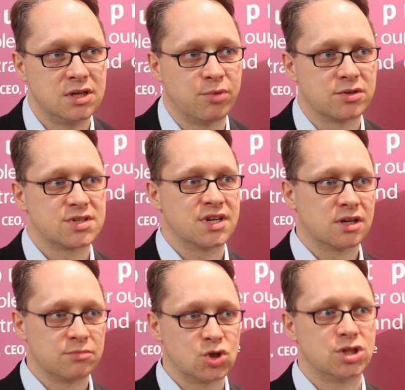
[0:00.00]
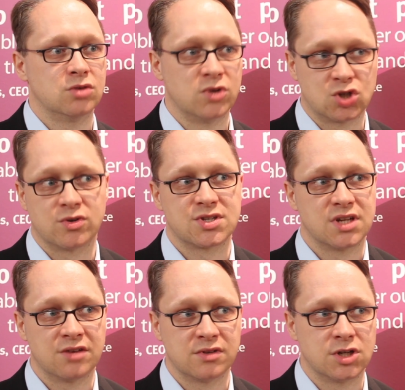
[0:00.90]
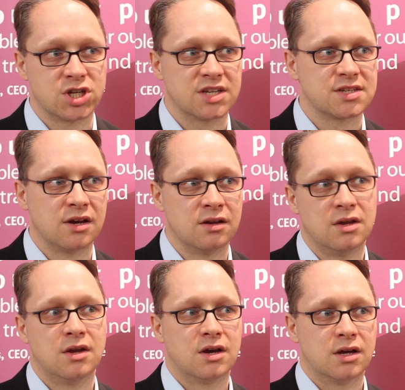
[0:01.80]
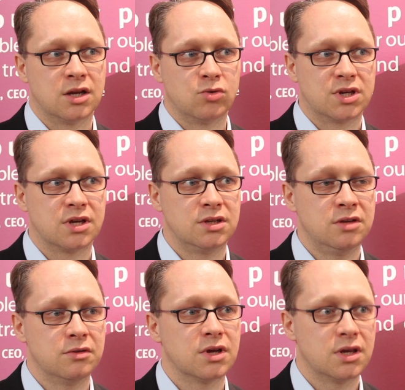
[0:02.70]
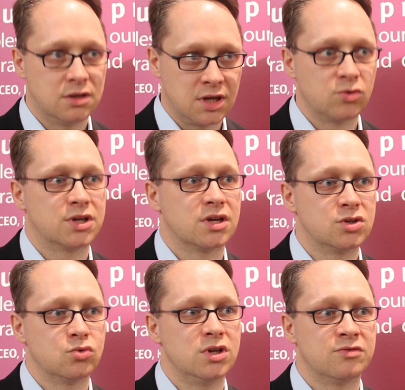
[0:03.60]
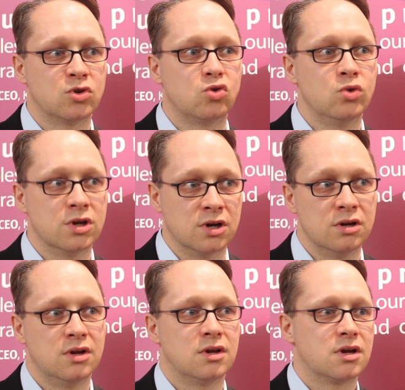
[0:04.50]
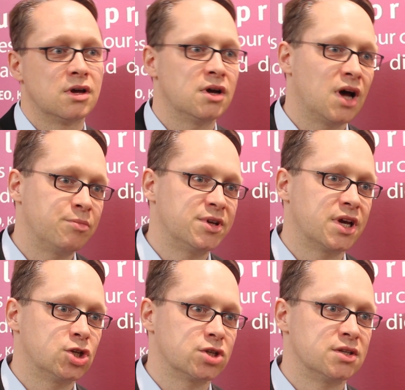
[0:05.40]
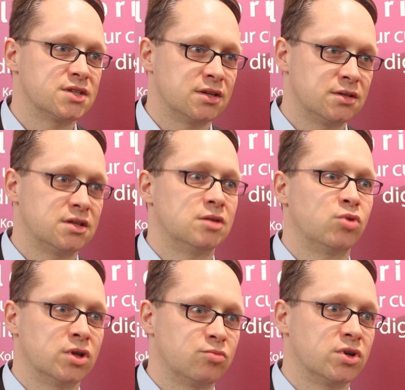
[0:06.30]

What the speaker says: he bought the second machine, which was an Avalanche Hexa, and now he can do even cooler applications and brilliant